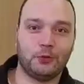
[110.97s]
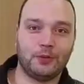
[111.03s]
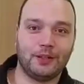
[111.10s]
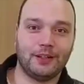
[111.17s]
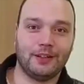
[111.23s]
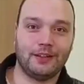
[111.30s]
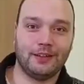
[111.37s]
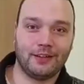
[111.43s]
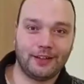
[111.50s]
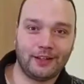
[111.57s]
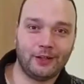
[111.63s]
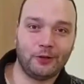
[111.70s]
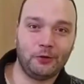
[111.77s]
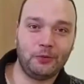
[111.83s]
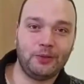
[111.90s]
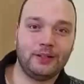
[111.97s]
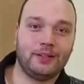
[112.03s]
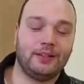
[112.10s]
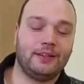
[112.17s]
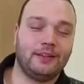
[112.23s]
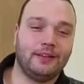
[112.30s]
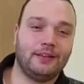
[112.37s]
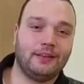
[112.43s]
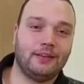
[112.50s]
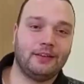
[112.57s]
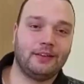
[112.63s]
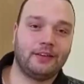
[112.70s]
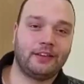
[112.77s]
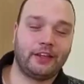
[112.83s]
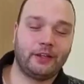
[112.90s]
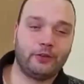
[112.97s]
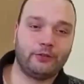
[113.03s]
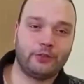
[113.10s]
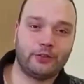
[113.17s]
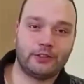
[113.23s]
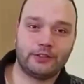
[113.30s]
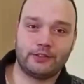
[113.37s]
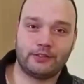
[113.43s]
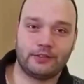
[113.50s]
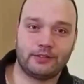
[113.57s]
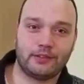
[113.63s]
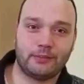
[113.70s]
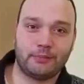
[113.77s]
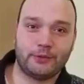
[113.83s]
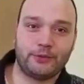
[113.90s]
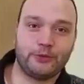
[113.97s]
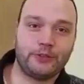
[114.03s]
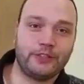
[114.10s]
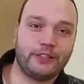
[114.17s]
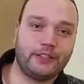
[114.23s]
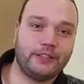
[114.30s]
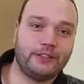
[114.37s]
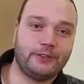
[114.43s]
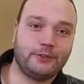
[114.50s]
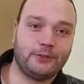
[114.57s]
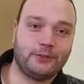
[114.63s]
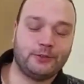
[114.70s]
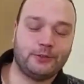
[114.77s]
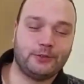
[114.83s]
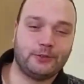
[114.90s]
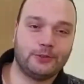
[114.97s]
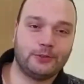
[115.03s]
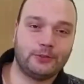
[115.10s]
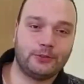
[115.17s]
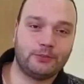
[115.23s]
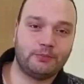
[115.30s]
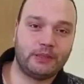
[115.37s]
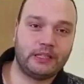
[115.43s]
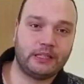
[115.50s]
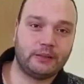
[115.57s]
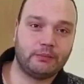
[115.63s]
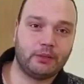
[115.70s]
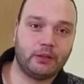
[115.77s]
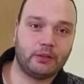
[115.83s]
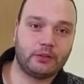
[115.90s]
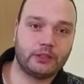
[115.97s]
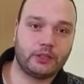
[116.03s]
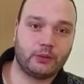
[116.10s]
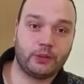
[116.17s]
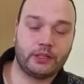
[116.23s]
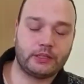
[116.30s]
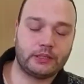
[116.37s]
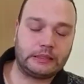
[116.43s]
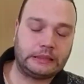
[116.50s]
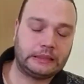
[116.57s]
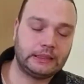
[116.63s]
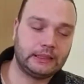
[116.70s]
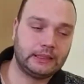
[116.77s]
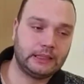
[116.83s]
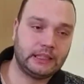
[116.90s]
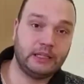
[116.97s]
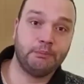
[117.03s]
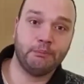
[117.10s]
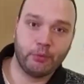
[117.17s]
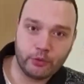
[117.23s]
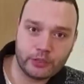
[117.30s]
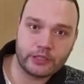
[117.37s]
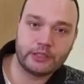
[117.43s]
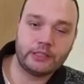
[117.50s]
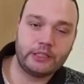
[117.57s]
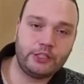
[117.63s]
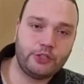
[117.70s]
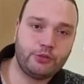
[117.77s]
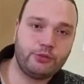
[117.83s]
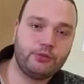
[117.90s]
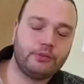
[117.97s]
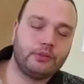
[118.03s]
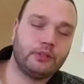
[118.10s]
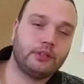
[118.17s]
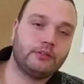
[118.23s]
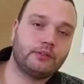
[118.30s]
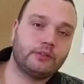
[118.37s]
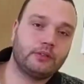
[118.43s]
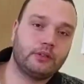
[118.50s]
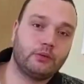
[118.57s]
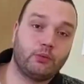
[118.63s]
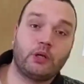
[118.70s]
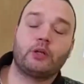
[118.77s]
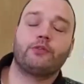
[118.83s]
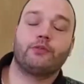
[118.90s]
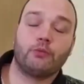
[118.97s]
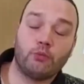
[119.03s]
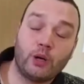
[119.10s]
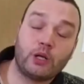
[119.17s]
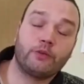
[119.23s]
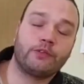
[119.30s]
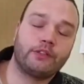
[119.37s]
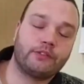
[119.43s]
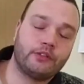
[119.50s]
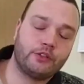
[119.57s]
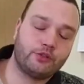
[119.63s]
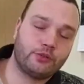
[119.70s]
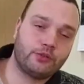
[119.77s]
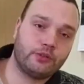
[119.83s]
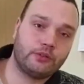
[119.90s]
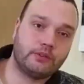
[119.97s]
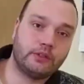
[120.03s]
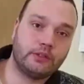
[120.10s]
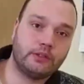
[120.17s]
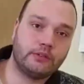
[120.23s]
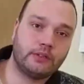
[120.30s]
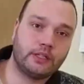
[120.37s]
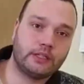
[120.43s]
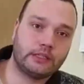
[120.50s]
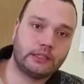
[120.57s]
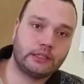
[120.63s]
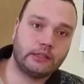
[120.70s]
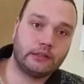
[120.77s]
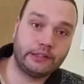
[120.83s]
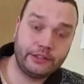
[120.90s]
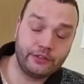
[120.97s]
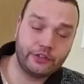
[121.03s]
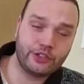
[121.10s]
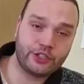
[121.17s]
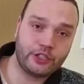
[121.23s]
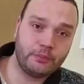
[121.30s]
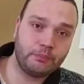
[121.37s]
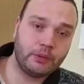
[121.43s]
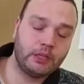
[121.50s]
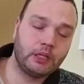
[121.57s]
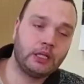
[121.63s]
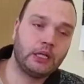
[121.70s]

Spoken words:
Hello. Thank you for this opportunity to speak about quite important issues. It's one of these issues is that leadership.